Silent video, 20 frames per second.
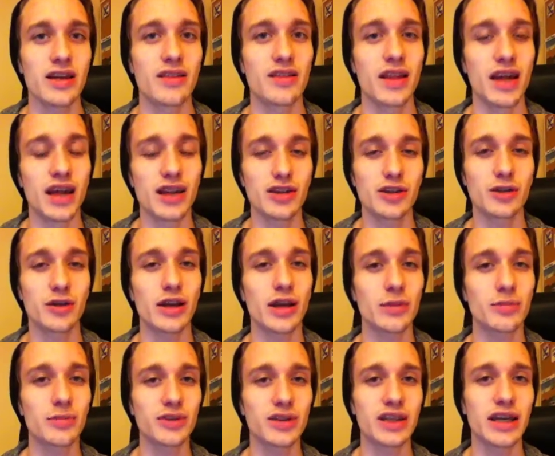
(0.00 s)
then you're
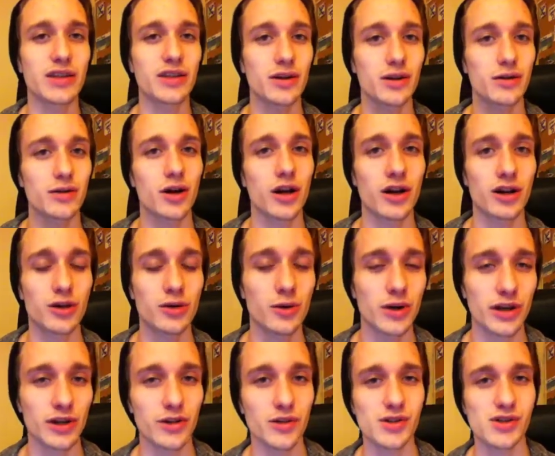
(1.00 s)
able to get there a lot
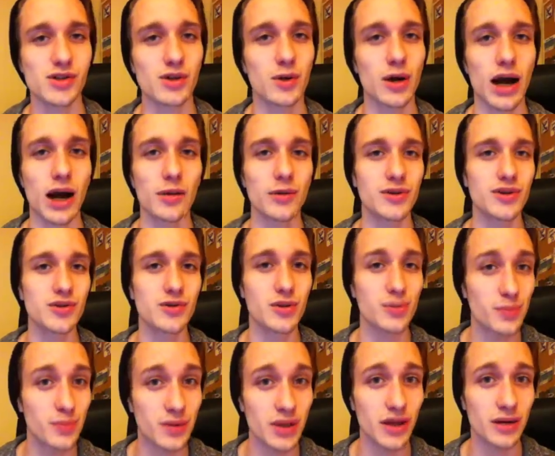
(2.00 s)
quicker so how would
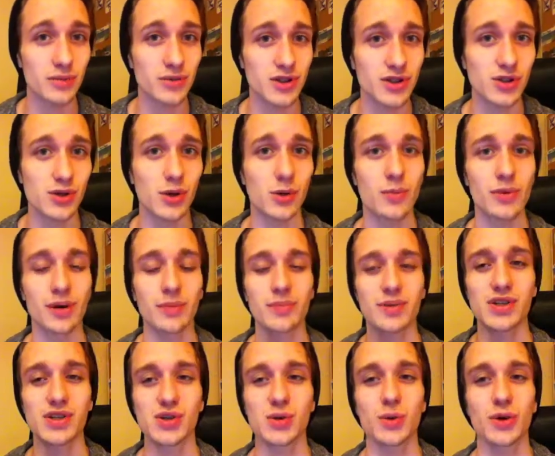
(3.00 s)
you be able to open
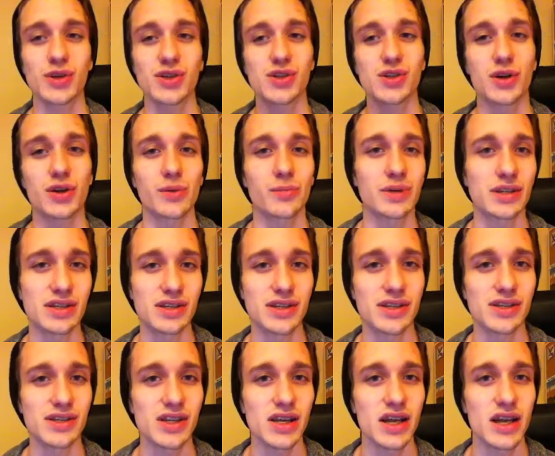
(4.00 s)
store start a
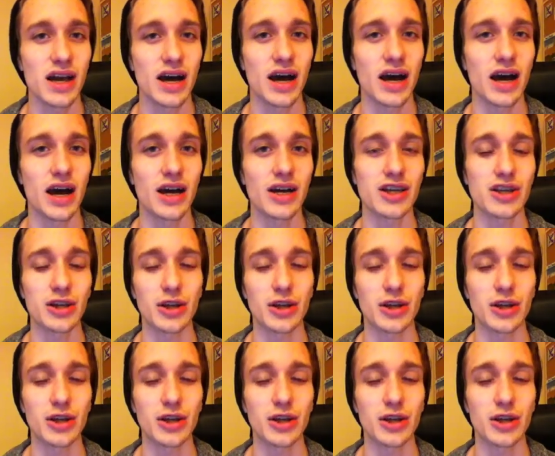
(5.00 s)
business uh,